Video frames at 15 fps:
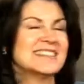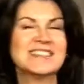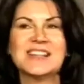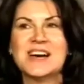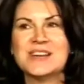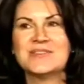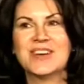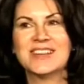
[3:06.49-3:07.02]
Because a
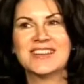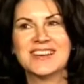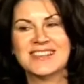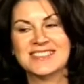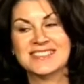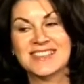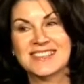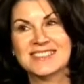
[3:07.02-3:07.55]
lot of my
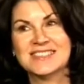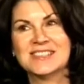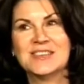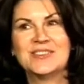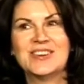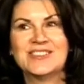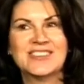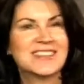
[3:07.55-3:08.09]
ladies like to
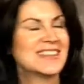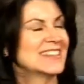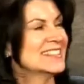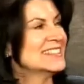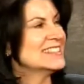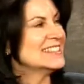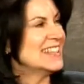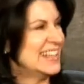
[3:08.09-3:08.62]
keep everything a
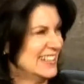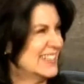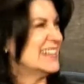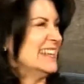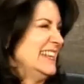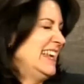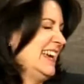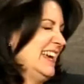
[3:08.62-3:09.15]
secret. Yeah,
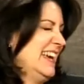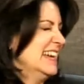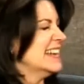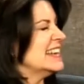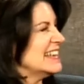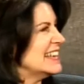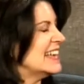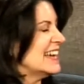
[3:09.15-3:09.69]
keep everything a
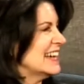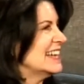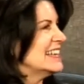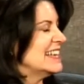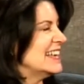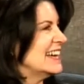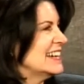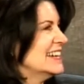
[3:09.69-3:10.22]
secret. Yeah. You don't
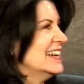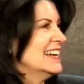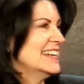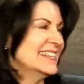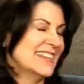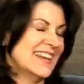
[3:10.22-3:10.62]
want people to